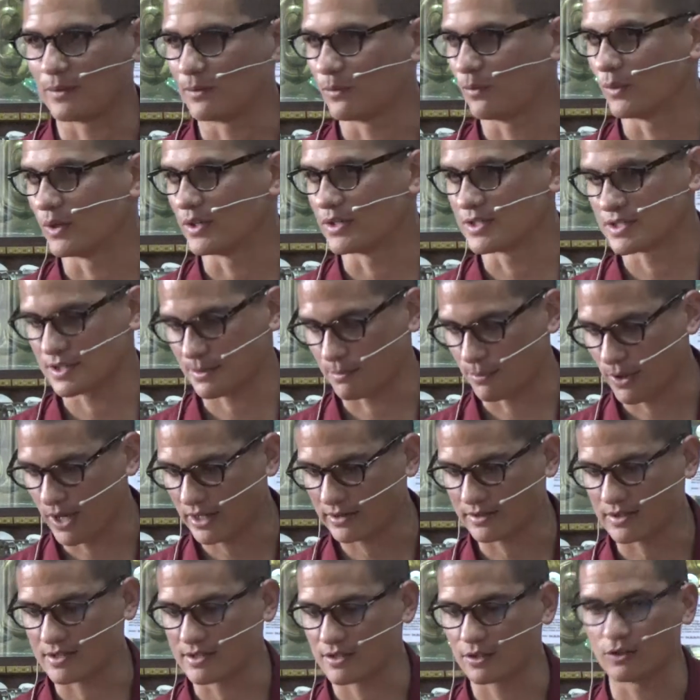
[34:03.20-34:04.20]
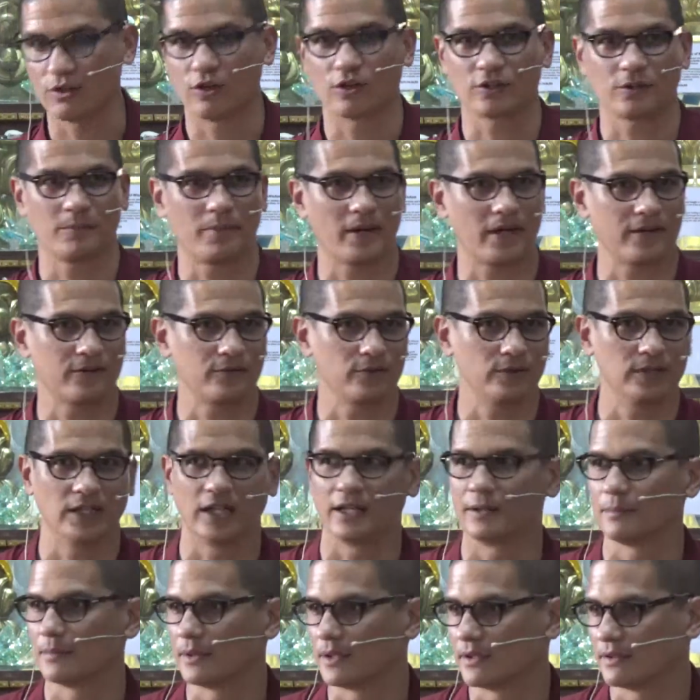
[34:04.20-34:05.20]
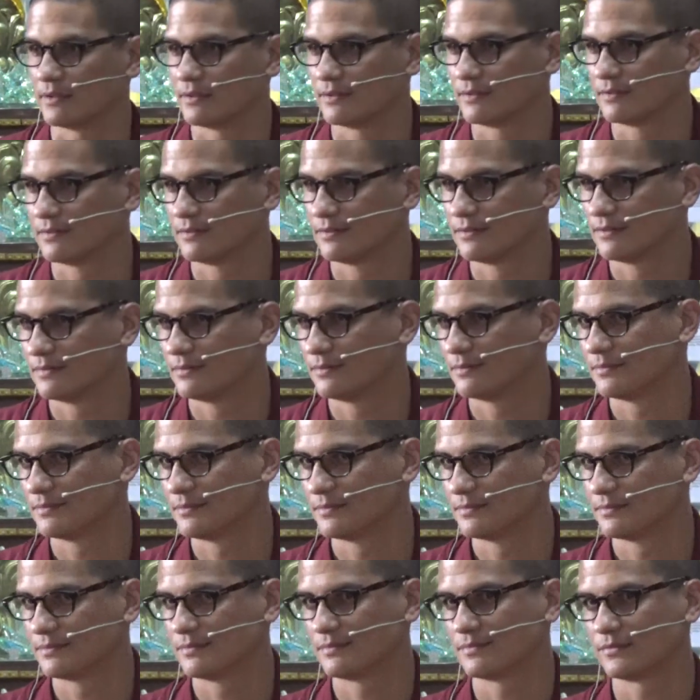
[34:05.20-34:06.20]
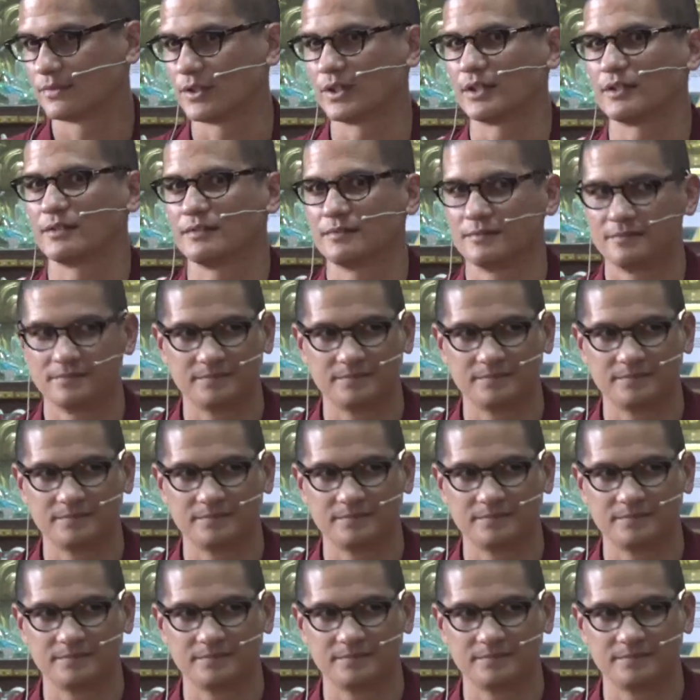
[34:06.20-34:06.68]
one is to practice along the path of the mind. Right.